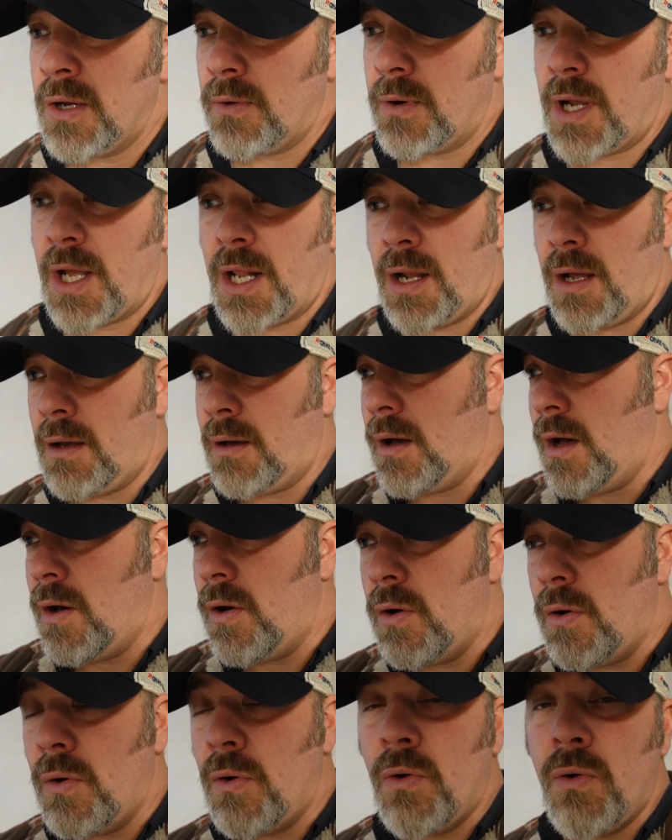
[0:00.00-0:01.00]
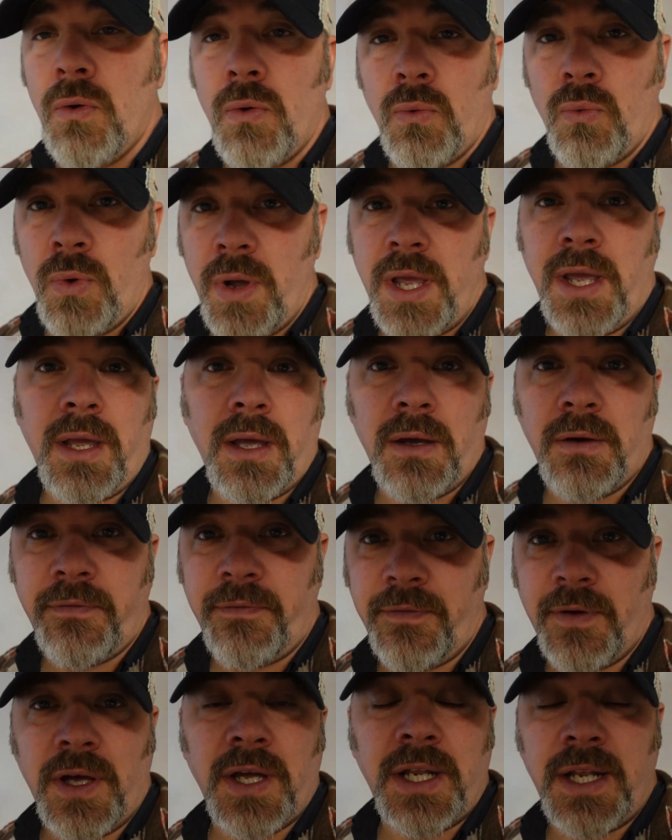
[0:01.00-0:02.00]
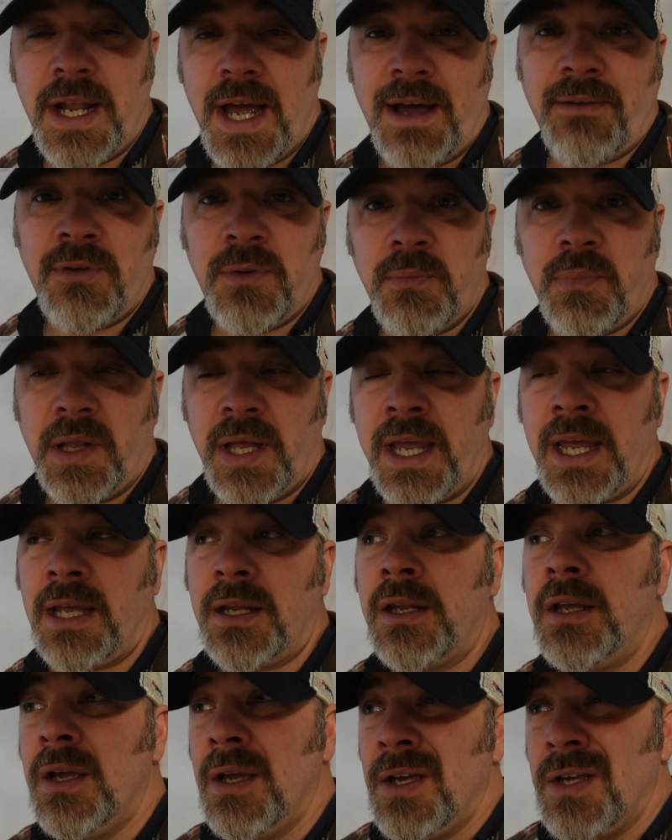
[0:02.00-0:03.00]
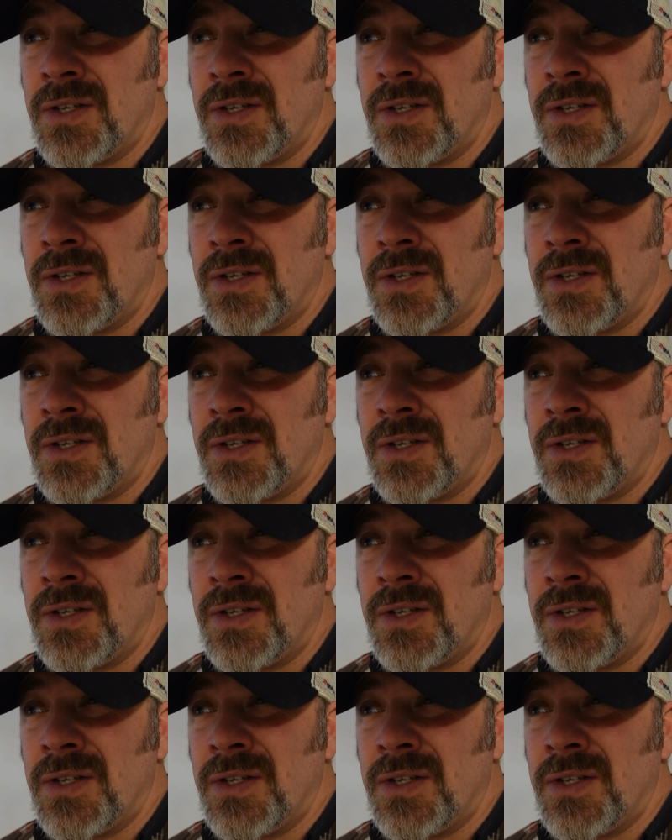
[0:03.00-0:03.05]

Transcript: We got a whole week of fun diving planned.